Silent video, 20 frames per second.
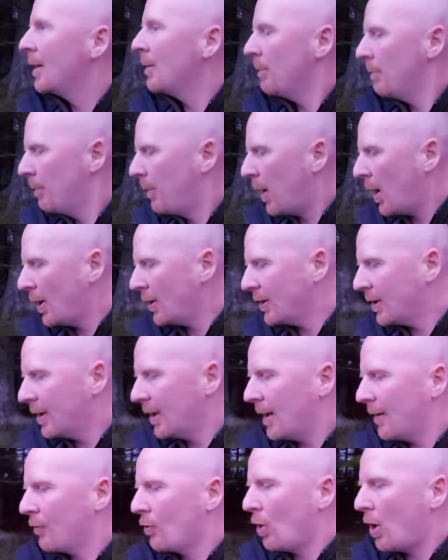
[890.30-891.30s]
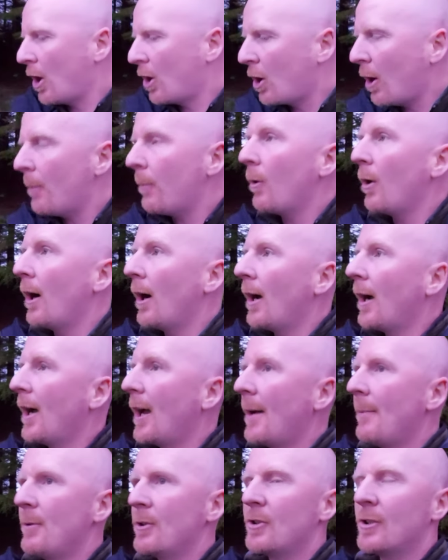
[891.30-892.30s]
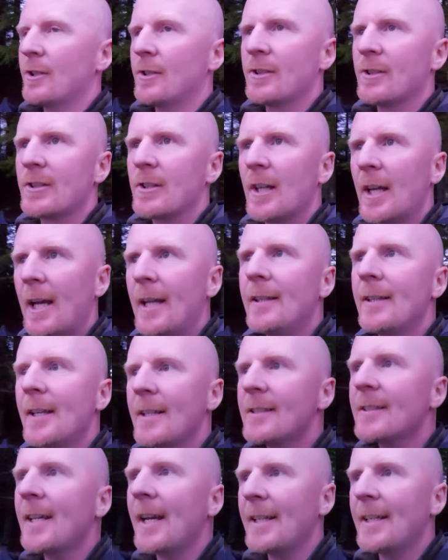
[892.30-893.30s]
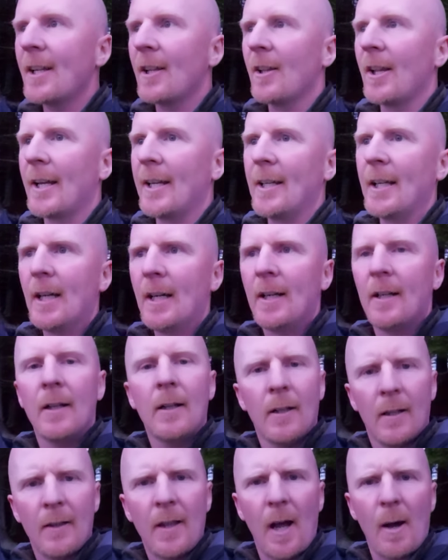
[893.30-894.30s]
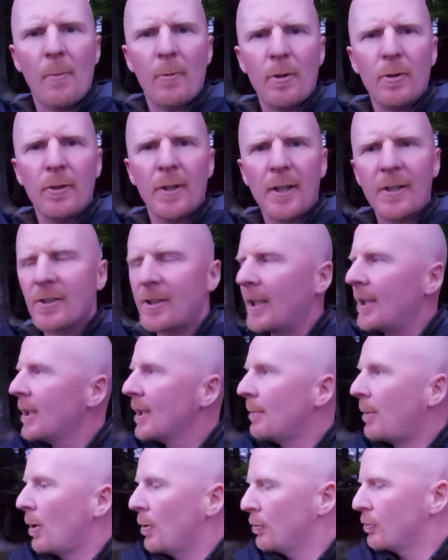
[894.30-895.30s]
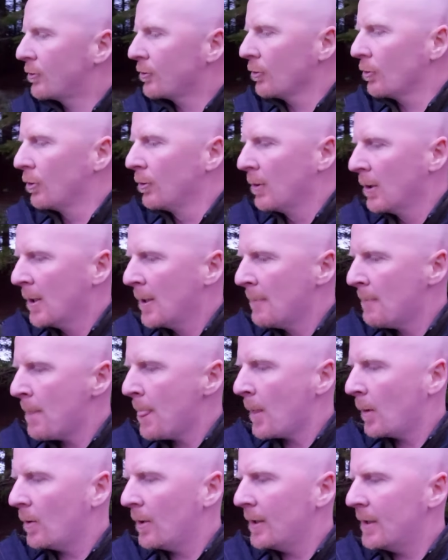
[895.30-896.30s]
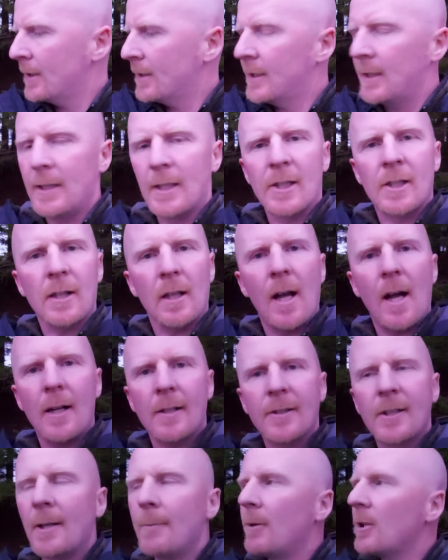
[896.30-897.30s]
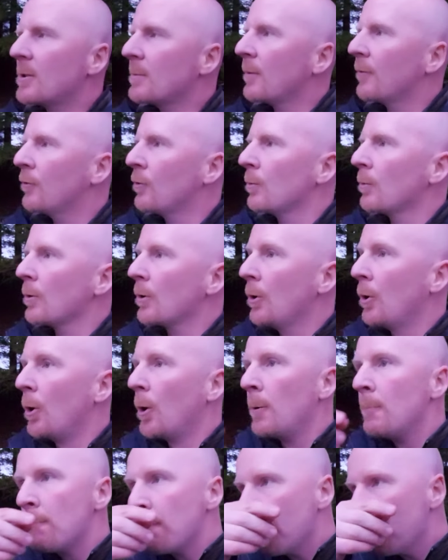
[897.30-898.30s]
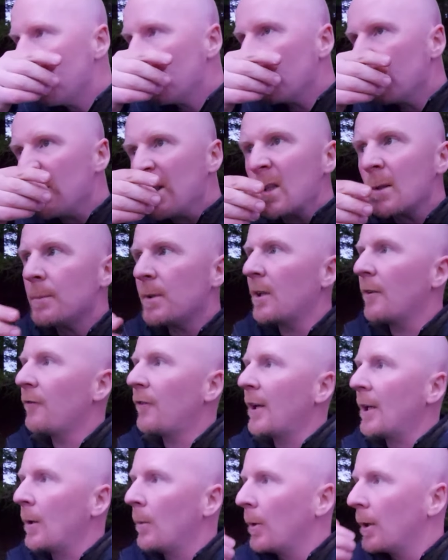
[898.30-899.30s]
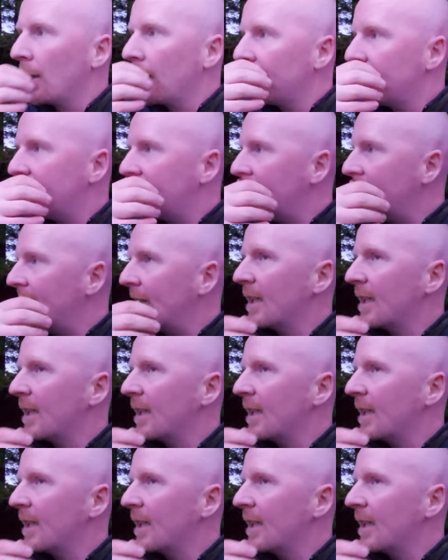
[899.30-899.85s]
But I've got a couple of images in this kind of light that I'm really excited about. So I'll let you see this last image before we go. This will be the final one of the day.